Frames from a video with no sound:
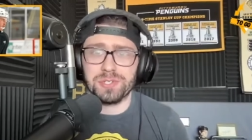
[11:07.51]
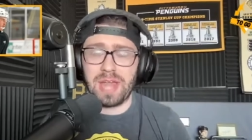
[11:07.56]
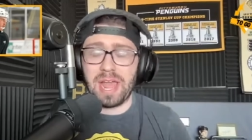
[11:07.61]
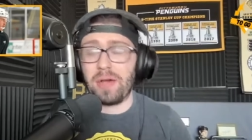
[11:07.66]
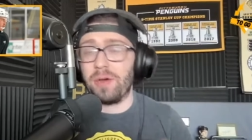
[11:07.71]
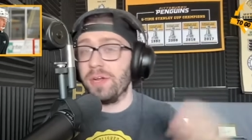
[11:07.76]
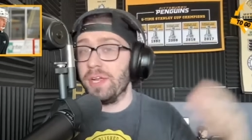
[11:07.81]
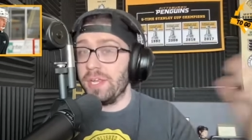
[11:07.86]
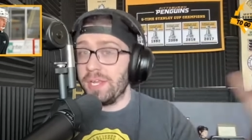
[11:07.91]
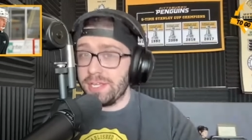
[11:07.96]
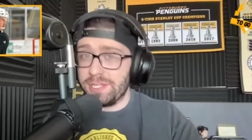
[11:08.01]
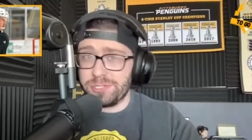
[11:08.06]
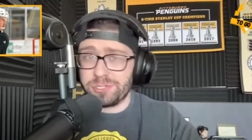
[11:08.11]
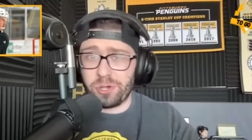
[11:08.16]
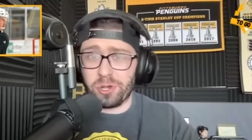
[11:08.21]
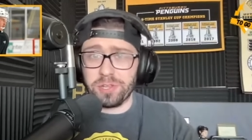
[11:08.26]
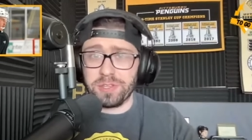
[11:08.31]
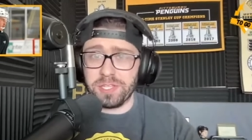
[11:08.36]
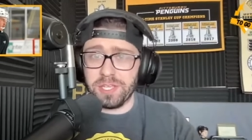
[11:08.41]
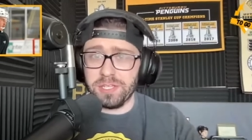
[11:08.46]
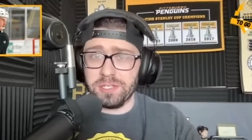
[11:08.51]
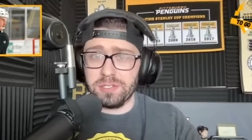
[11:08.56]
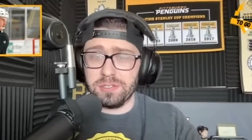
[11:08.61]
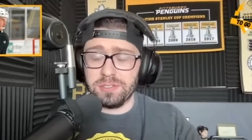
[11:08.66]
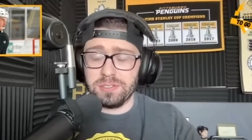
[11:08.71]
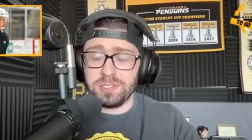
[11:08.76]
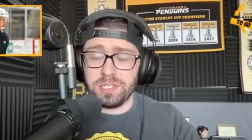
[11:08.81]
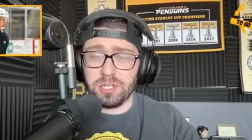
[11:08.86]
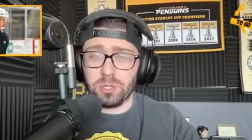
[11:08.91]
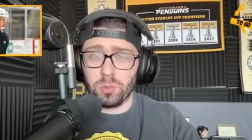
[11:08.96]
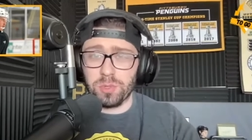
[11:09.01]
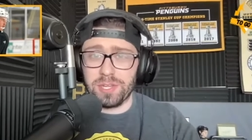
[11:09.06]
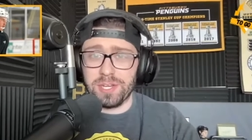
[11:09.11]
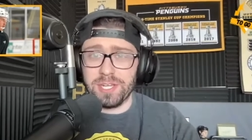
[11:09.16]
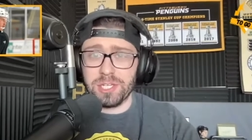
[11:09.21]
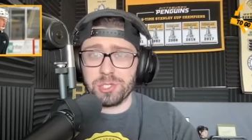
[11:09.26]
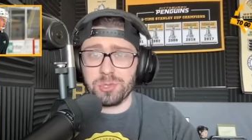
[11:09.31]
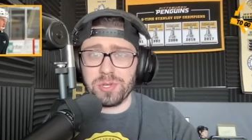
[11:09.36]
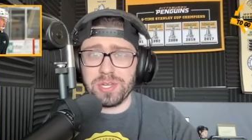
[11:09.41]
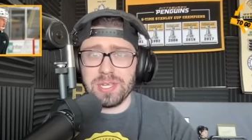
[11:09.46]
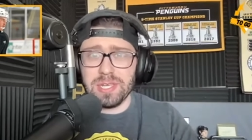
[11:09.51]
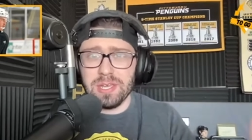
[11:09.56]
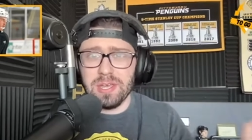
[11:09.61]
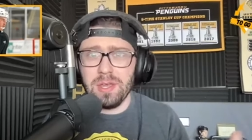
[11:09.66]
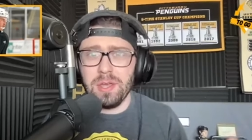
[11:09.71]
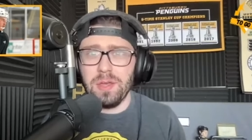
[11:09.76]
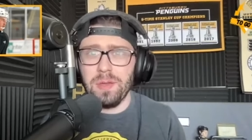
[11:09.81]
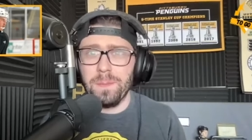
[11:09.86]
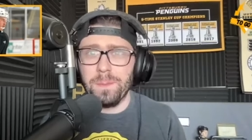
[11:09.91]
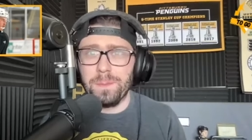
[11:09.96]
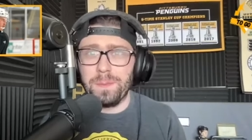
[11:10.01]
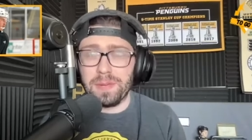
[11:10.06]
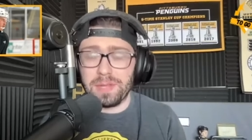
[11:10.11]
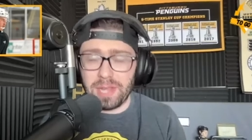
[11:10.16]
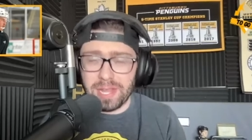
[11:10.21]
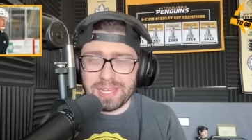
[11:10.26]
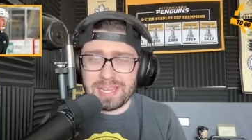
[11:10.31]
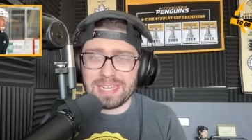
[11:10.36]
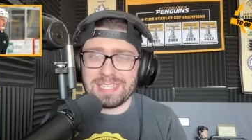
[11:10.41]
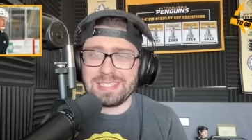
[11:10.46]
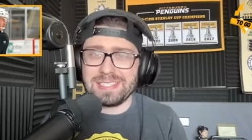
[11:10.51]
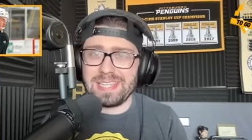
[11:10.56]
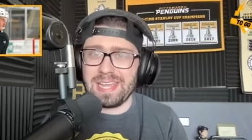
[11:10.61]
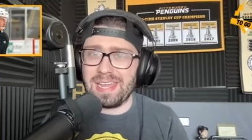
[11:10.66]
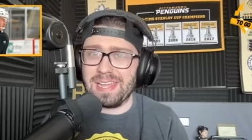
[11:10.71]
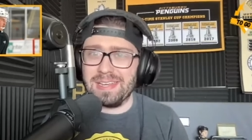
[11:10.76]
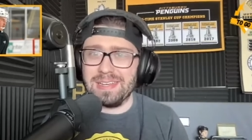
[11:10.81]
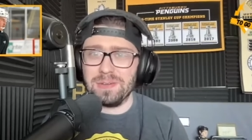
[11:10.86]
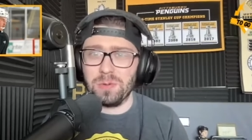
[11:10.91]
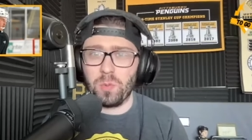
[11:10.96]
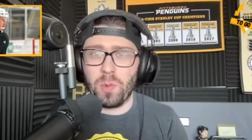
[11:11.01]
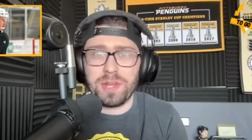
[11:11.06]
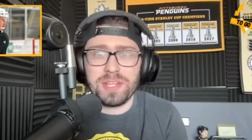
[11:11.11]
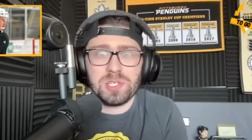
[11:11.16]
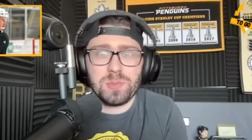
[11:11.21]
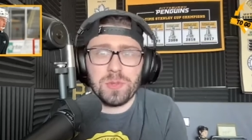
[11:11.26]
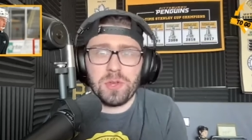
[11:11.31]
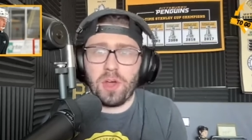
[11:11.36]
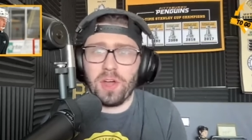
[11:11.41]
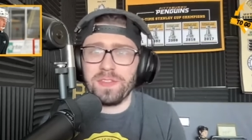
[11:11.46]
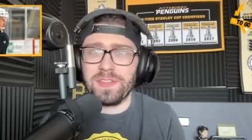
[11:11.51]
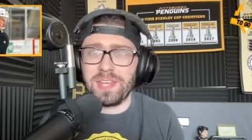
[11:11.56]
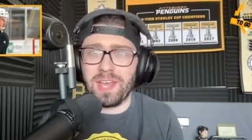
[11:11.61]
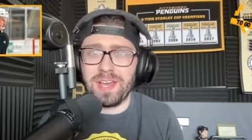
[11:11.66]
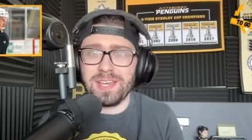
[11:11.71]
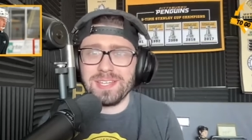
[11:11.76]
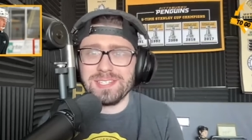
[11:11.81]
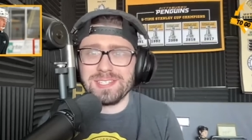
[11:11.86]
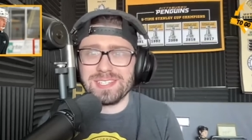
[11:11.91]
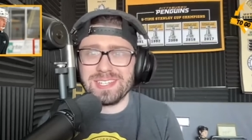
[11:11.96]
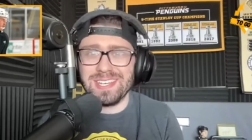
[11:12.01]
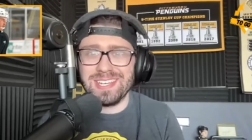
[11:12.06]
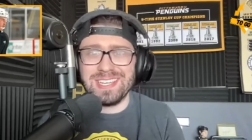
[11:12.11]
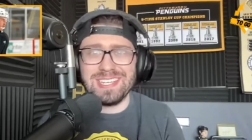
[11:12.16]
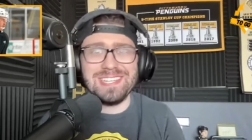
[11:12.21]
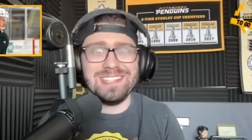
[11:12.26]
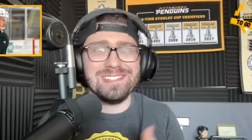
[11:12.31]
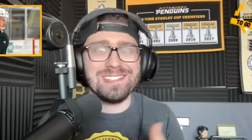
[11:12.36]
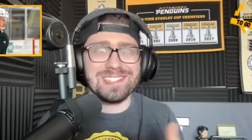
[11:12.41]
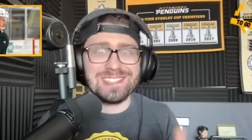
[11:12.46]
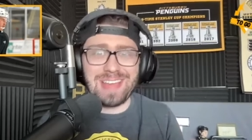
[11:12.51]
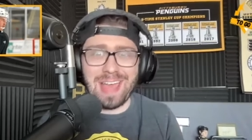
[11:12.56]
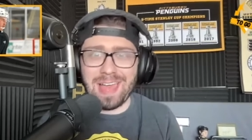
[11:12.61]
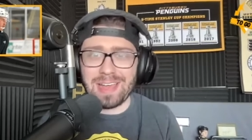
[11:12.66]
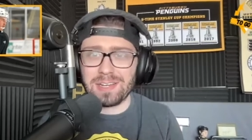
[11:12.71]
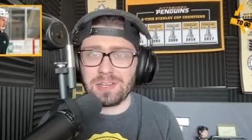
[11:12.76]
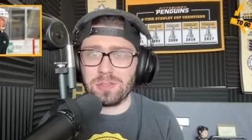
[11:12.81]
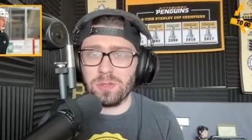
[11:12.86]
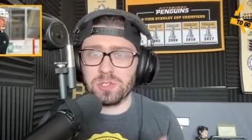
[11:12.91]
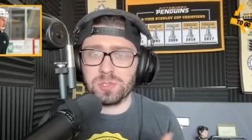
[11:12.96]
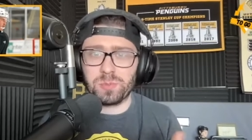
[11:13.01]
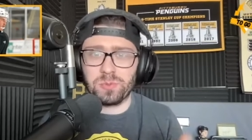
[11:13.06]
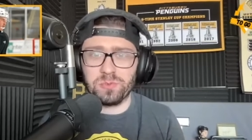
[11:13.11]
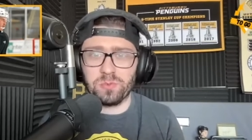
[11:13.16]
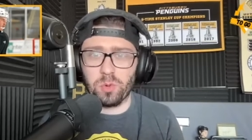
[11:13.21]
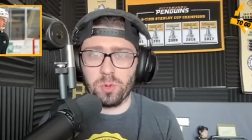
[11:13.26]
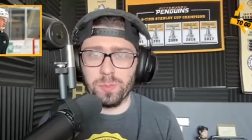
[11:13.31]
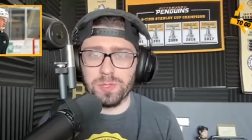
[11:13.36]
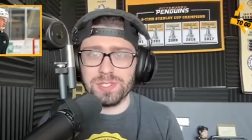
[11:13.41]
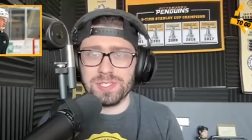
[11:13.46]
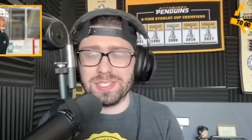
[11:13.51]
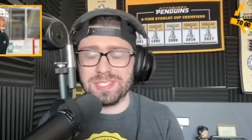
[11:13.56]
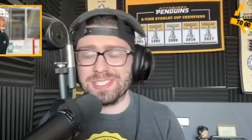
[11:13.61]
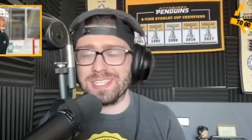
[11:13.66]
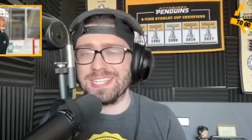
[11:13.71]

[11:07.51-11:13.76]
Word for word: Now, he started the year with an injury, but like I said, when he's been on the ice, he's stacked those performances.